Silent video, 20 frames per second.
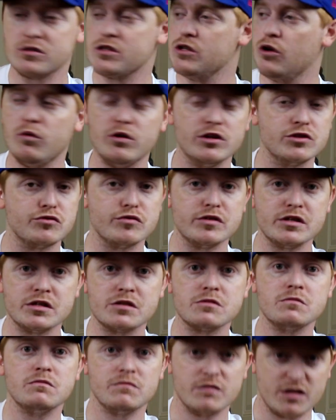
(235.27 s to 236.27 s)
no injuries.
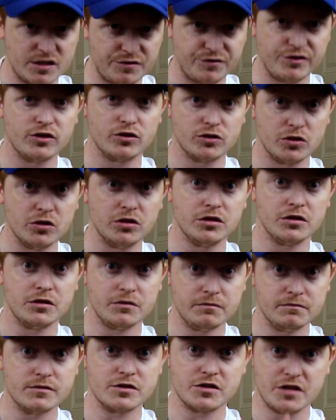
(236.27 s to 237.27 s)
He's feeling good,
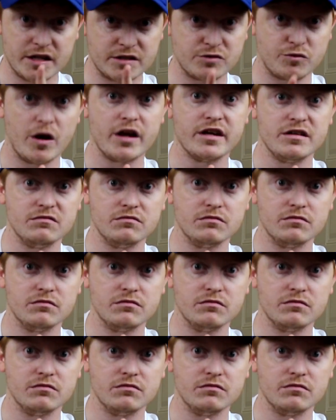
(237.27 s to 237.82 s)
so that's great.